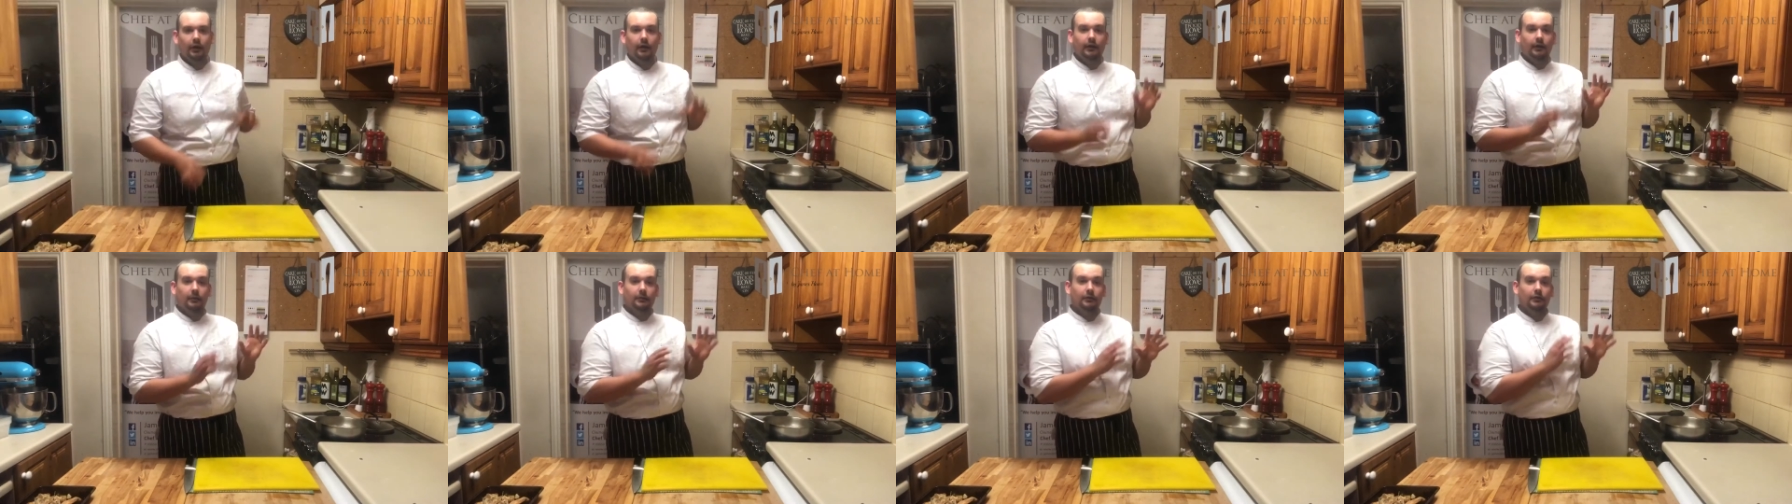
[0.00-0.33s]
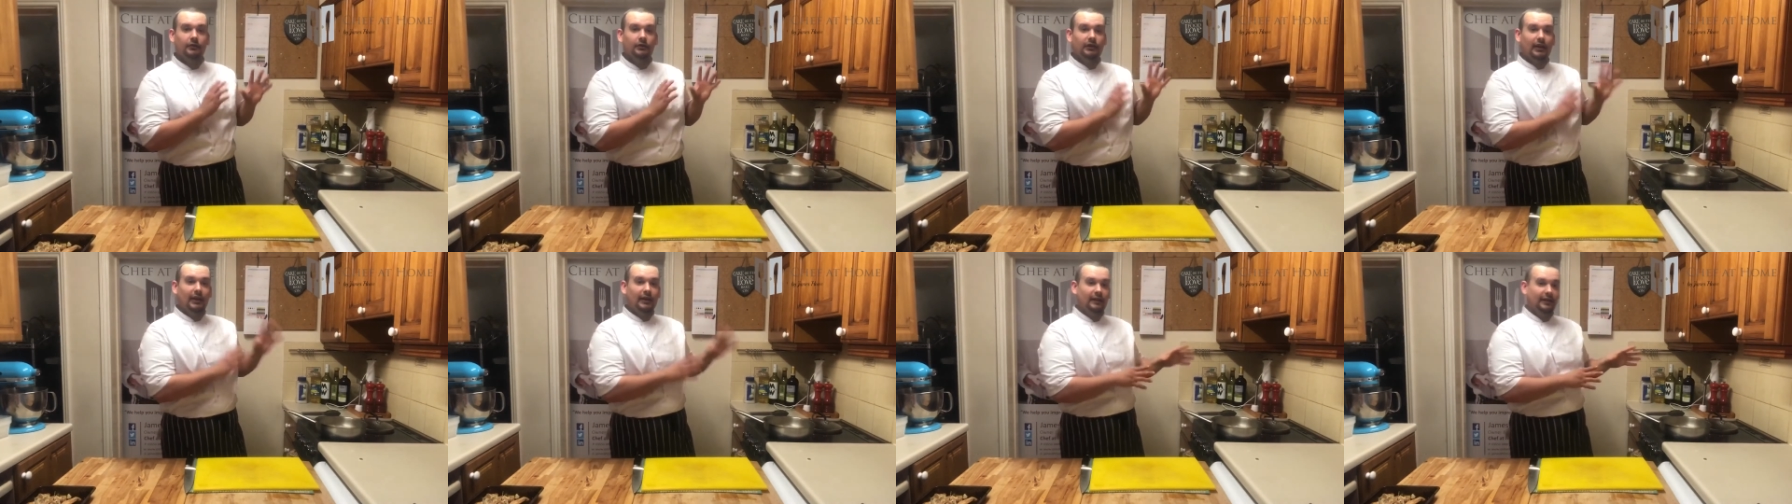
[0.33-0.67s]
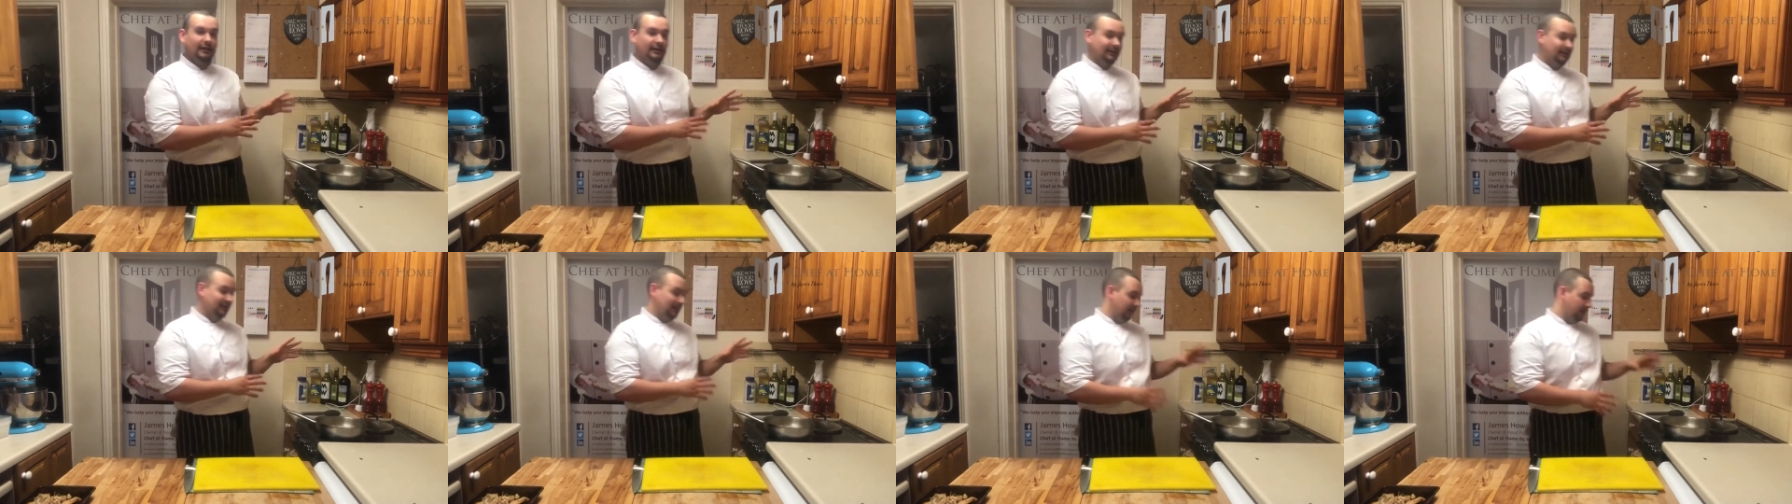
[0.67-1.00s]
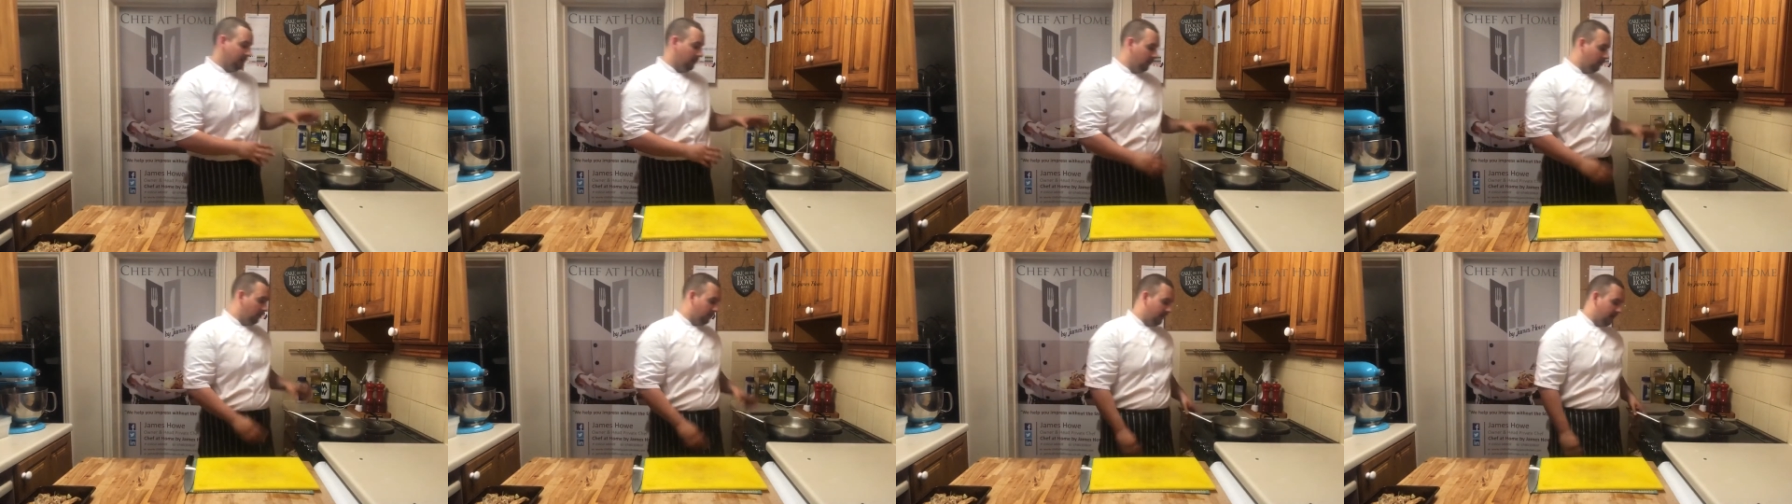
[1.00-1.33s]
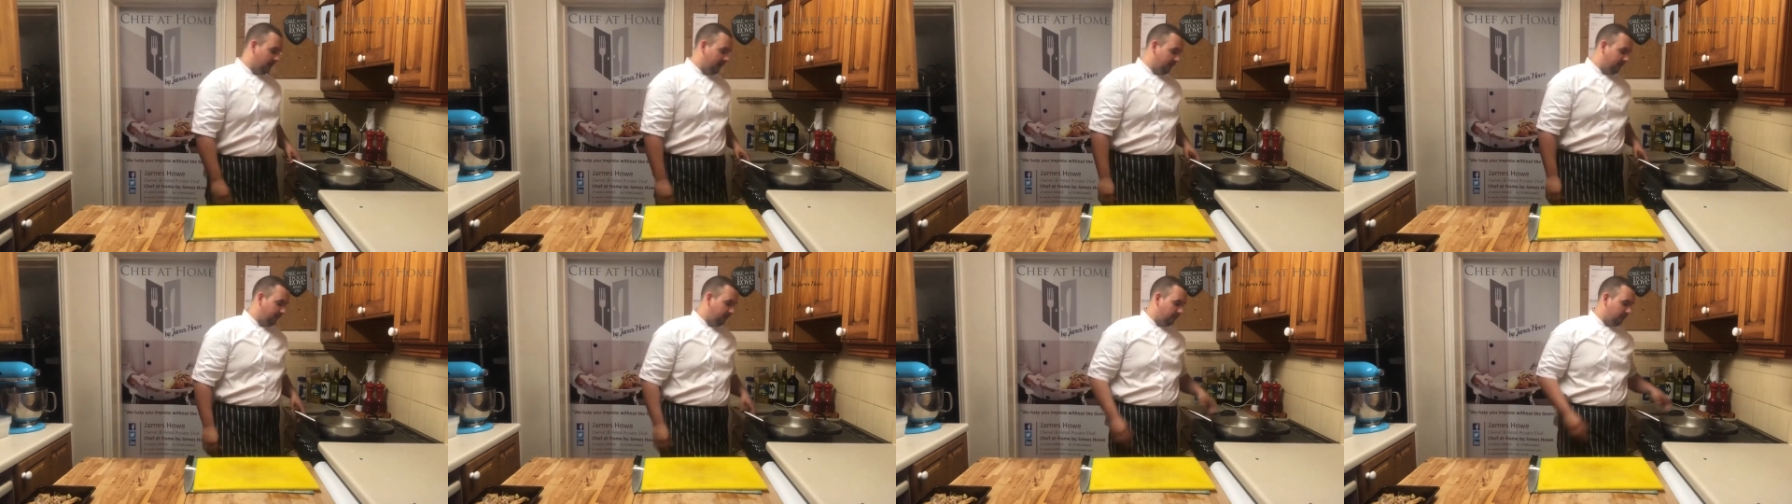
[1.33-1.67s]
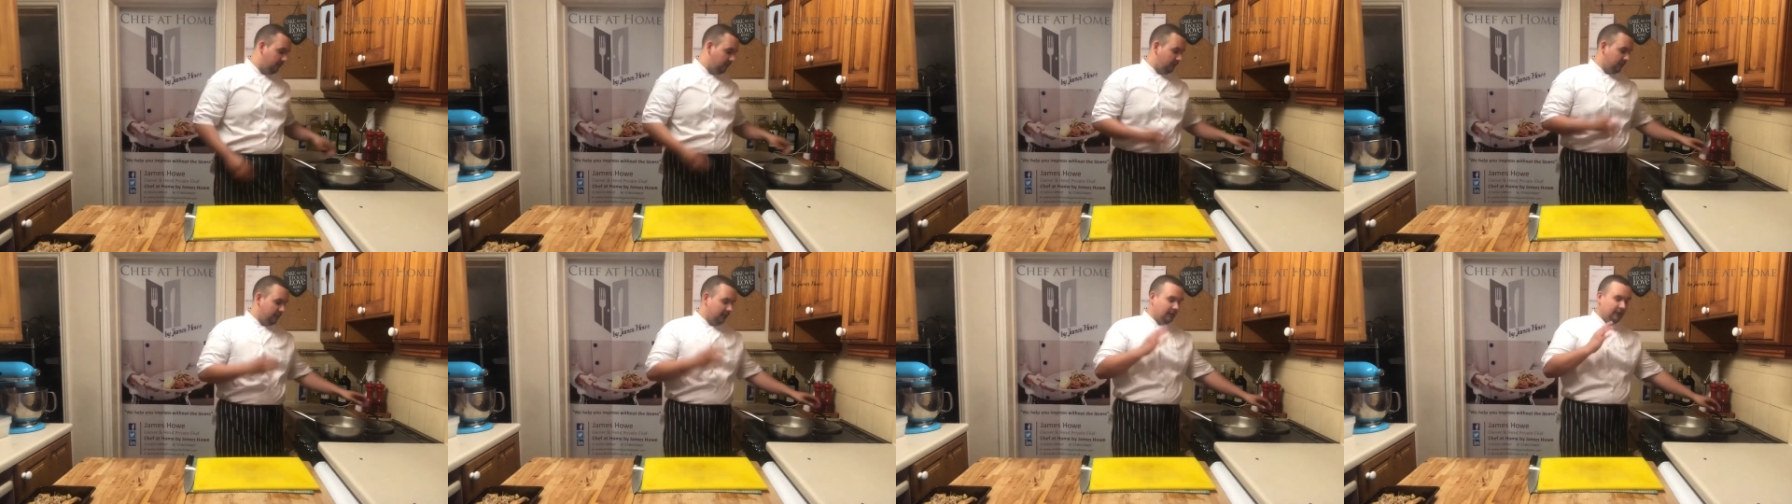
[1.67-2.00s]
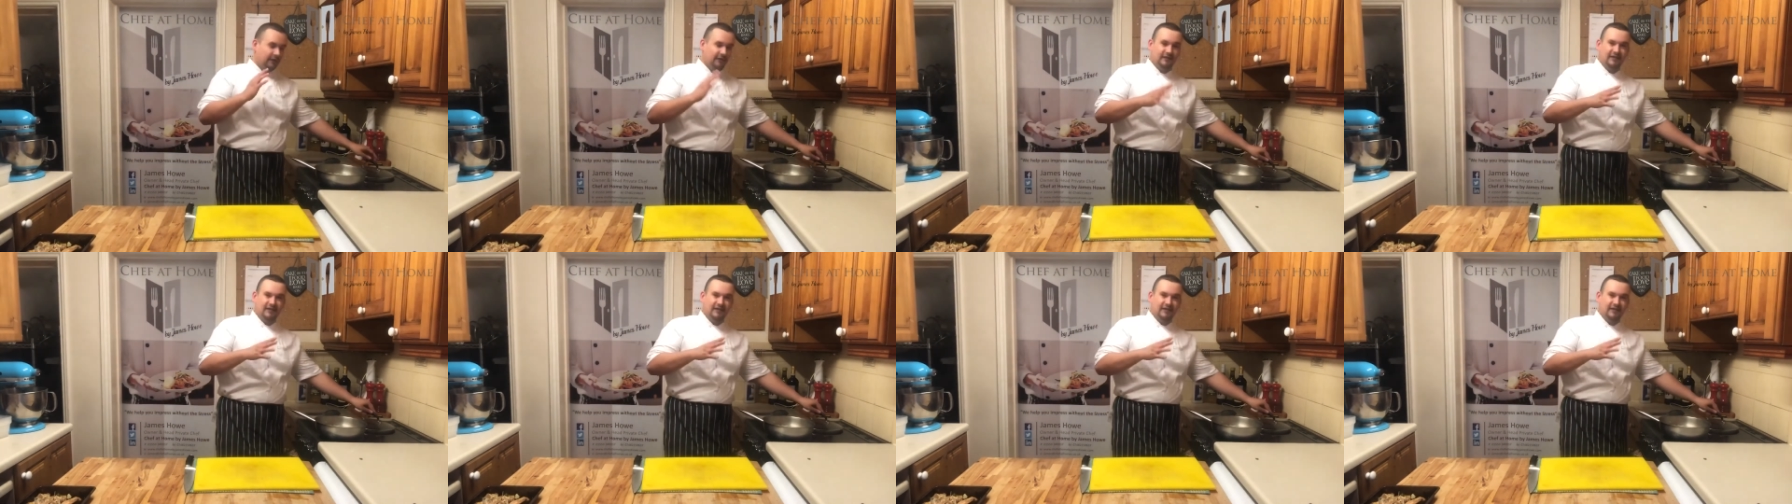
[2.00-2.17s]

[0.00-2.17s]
And I would just let this simmer away for another